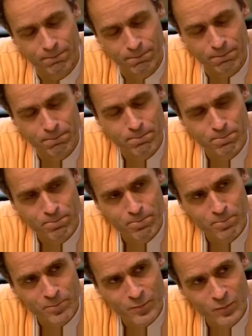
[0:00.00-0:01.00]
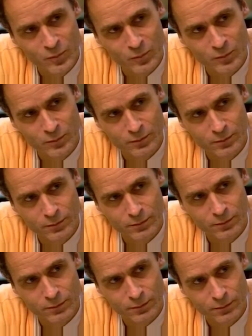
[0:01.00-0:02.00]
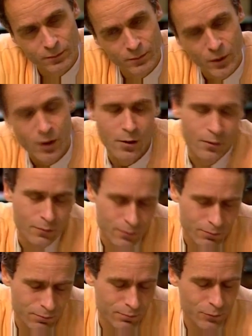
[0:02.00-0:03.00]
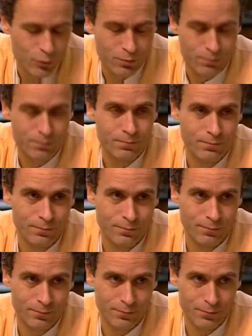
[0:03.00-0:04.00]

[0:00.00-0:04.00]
-hmm. with printed material, and you made or